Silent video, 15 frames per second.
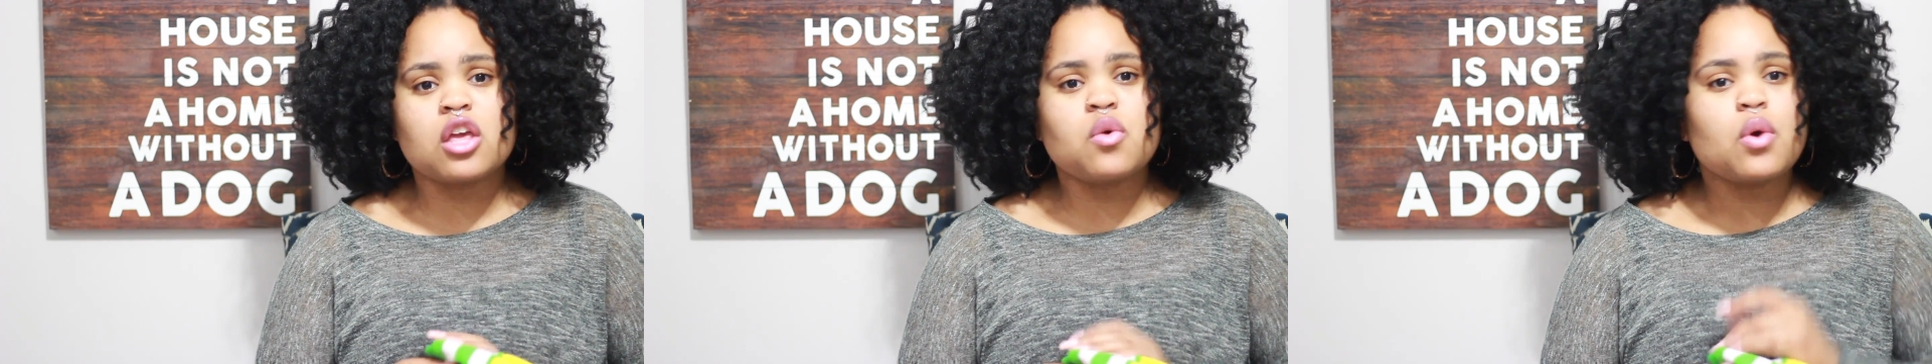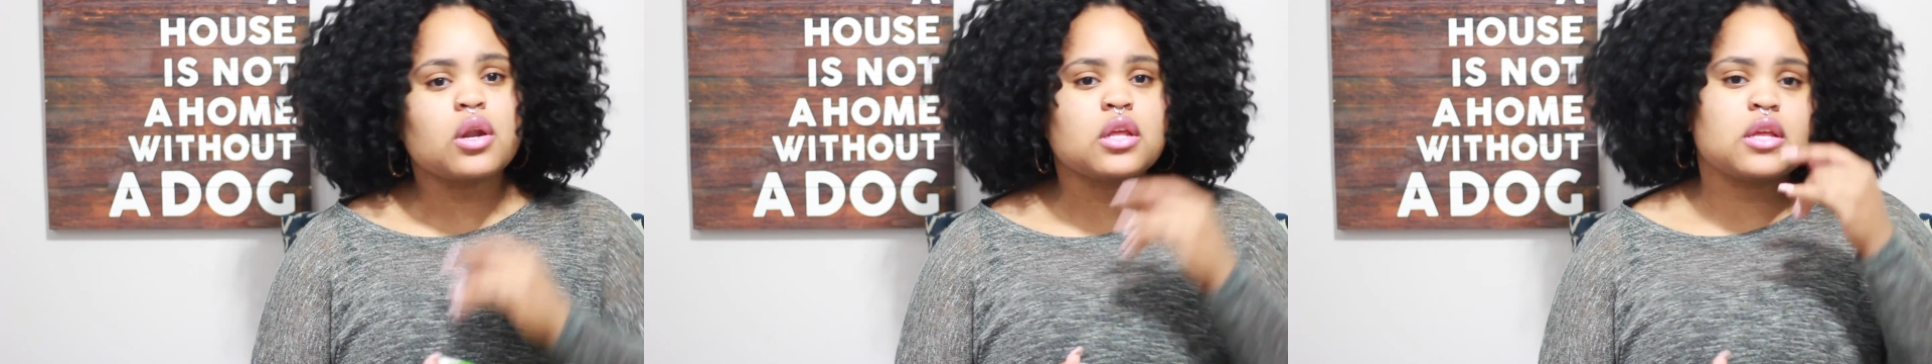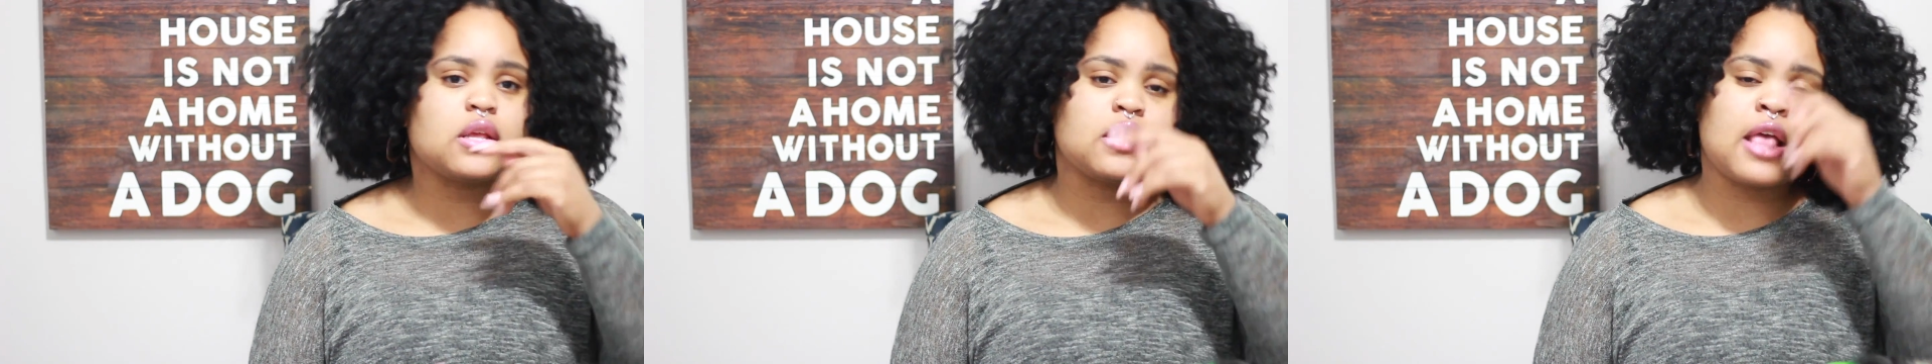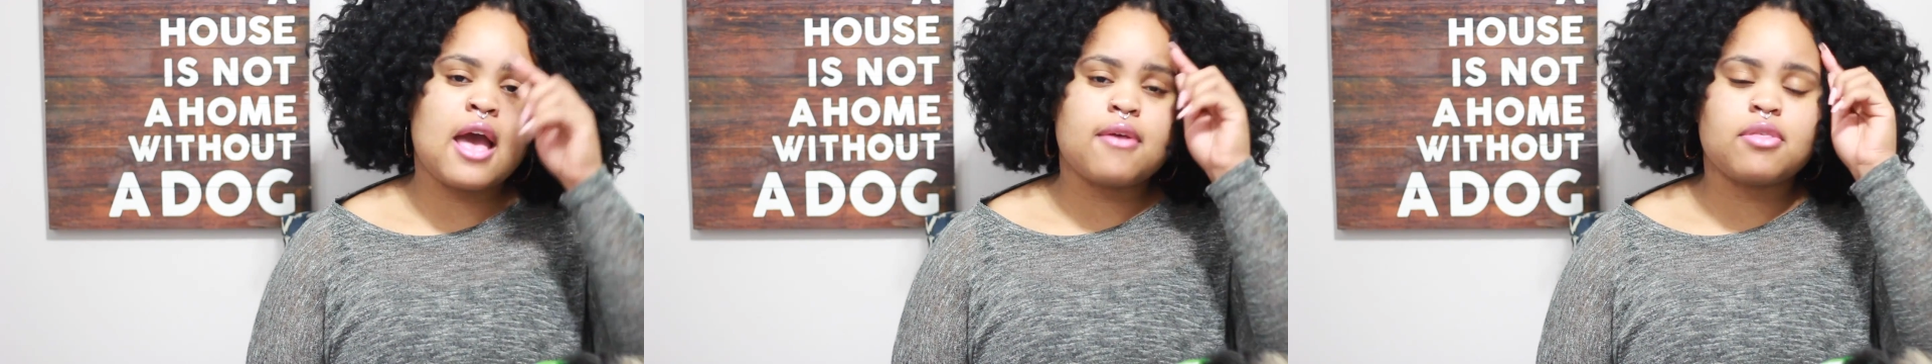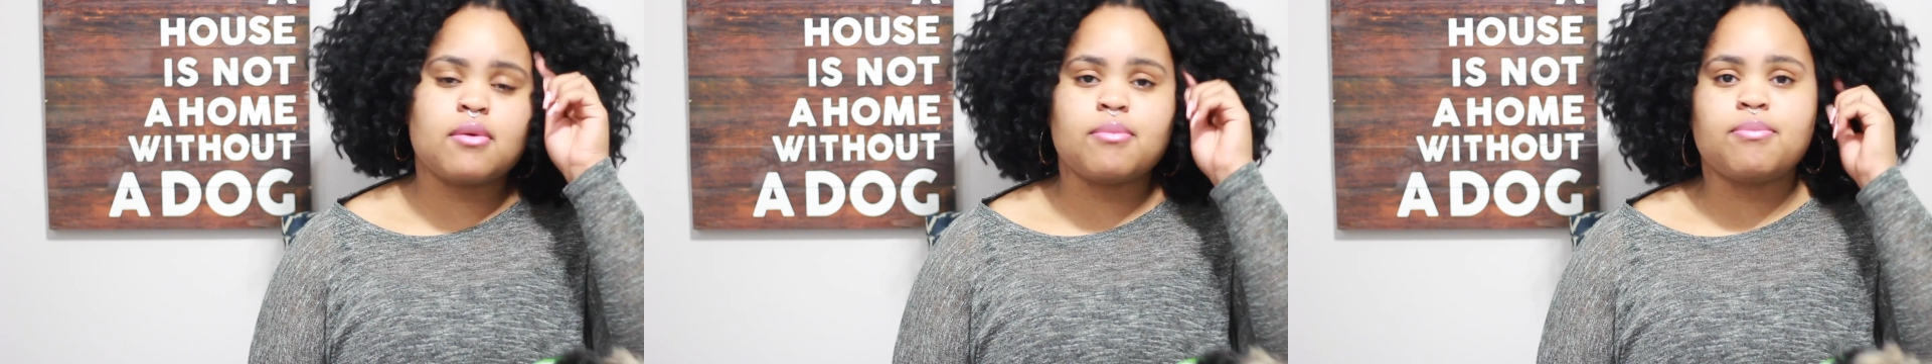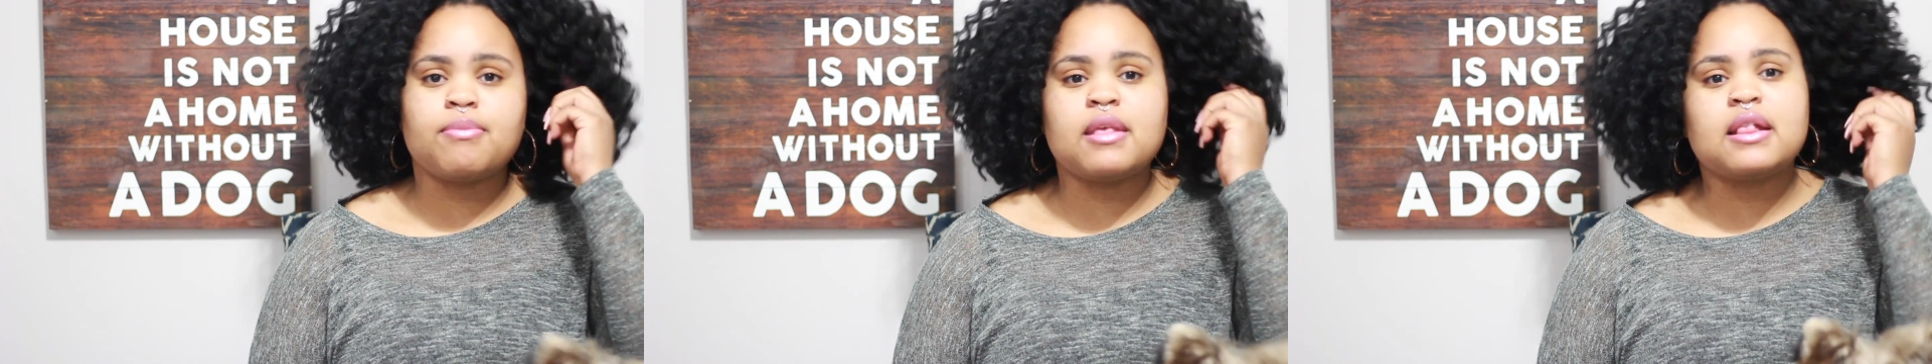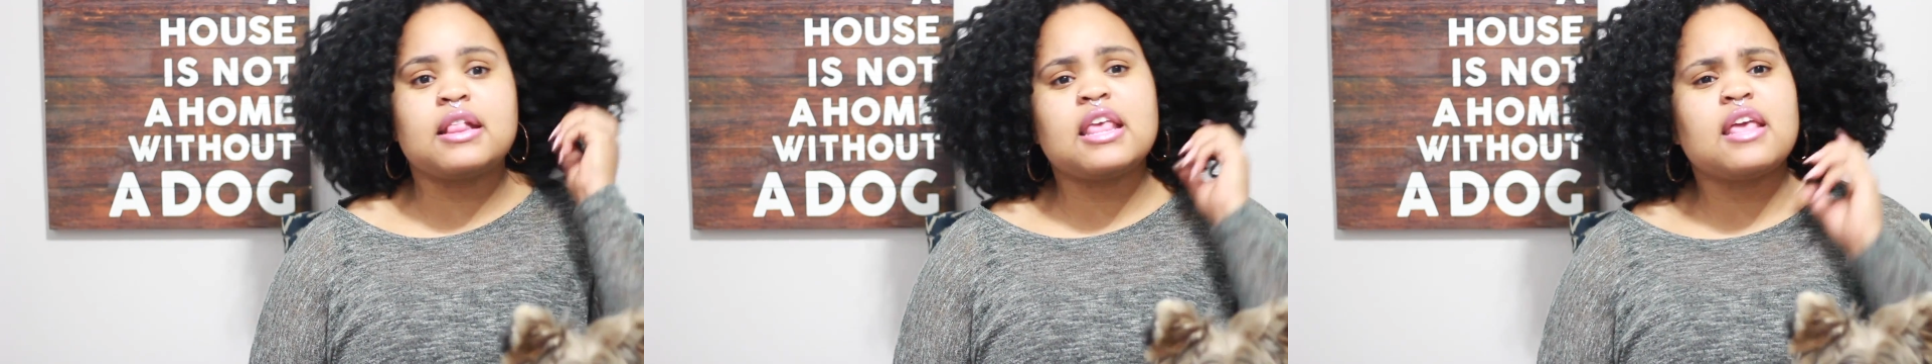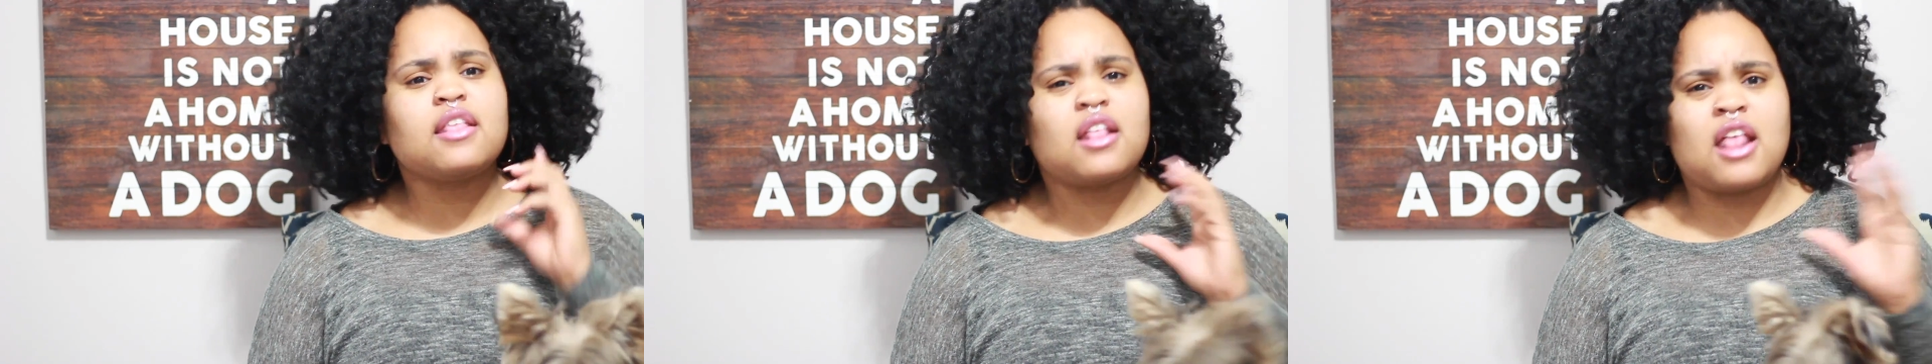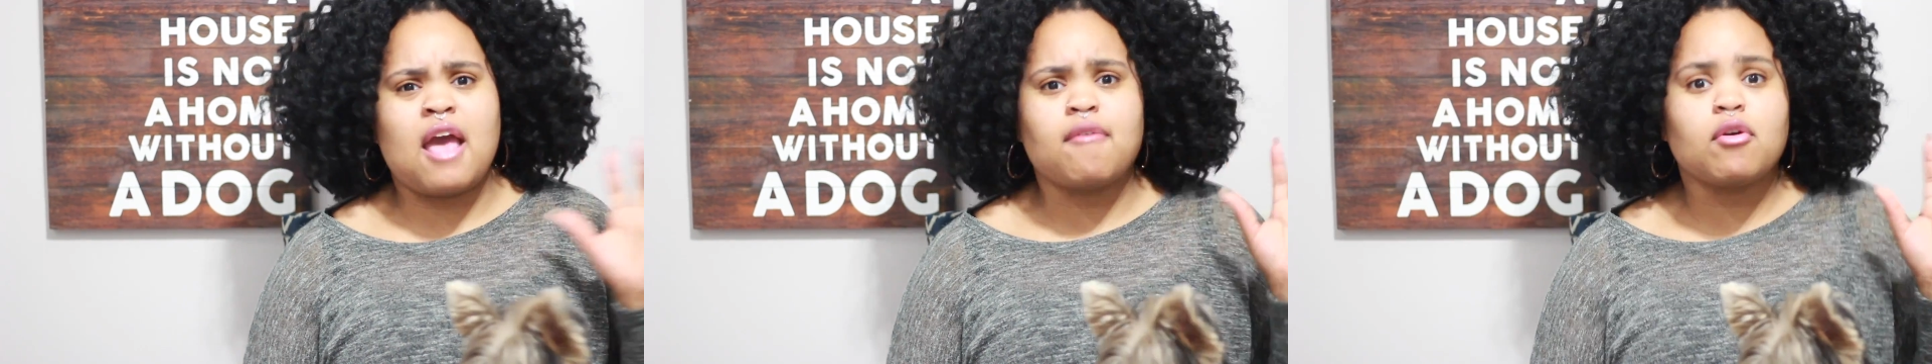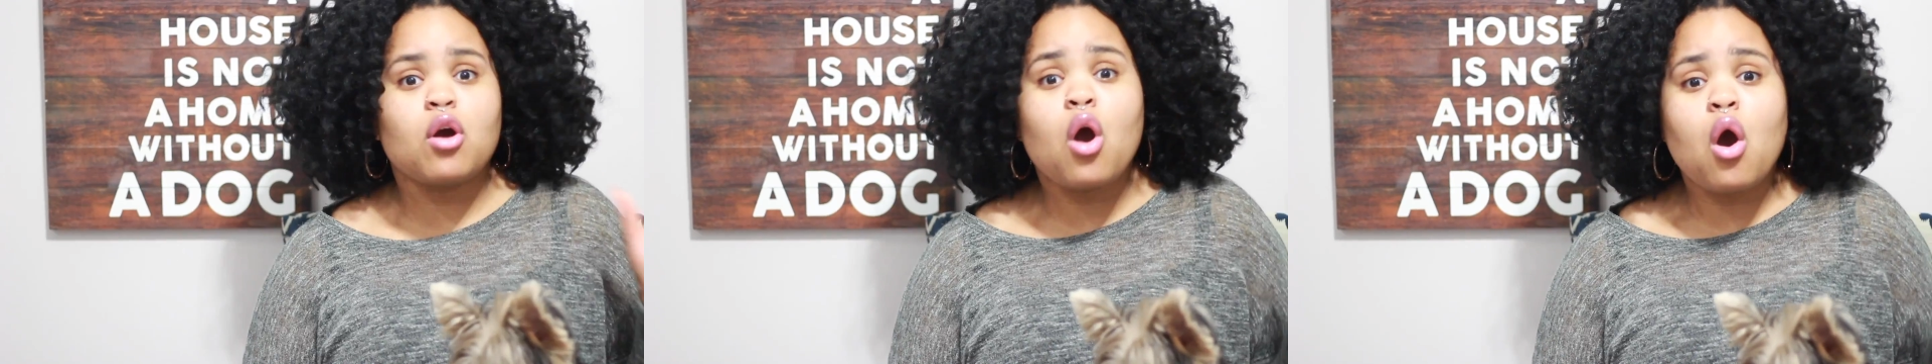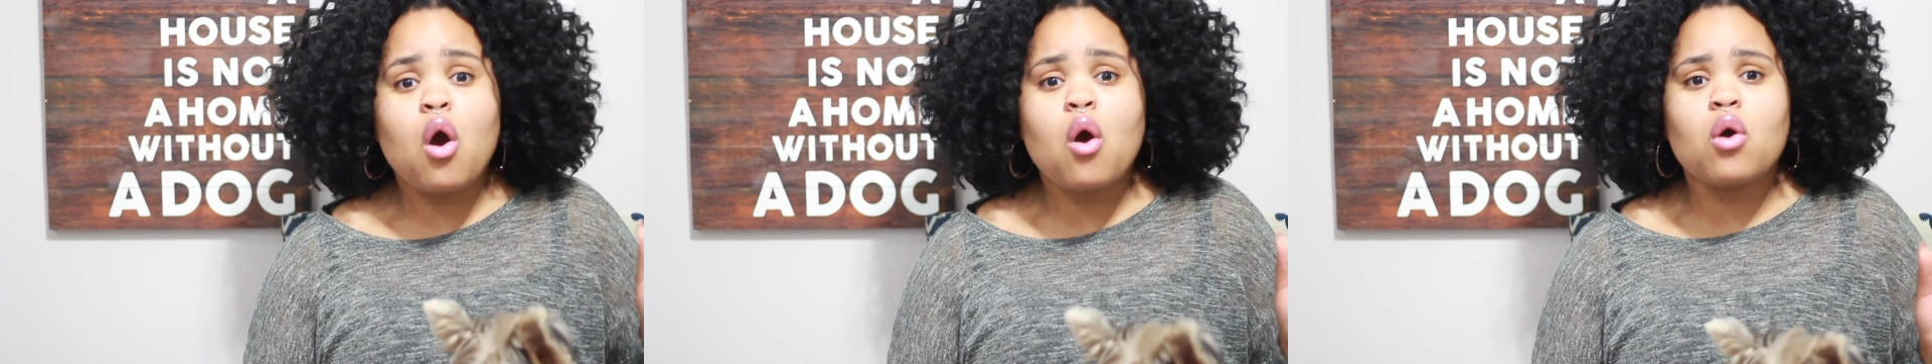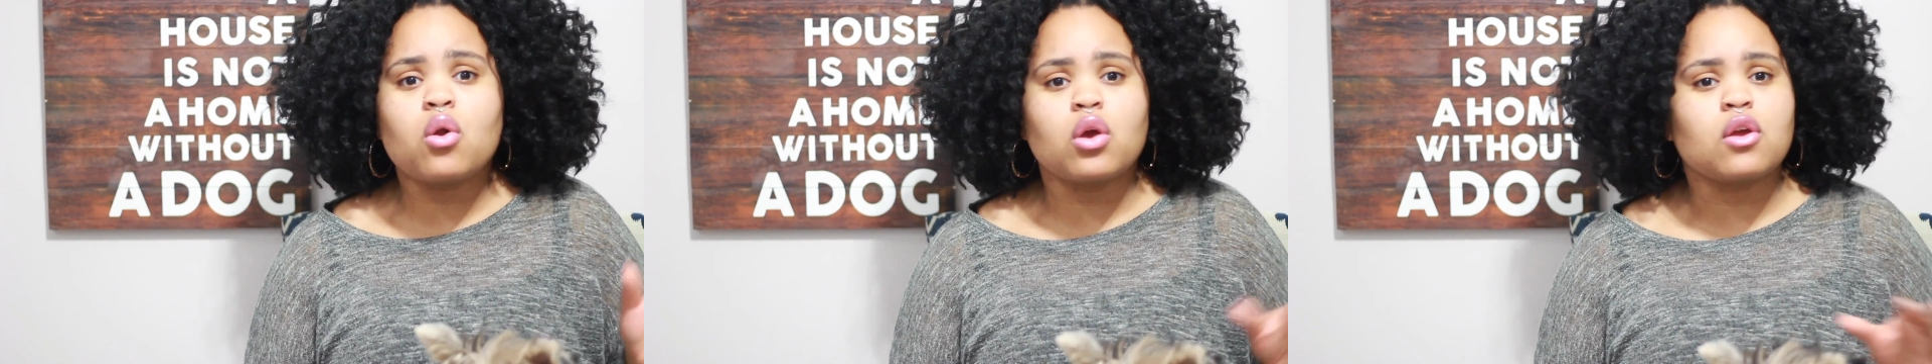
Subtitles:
you want to just have them be seen and have a cold,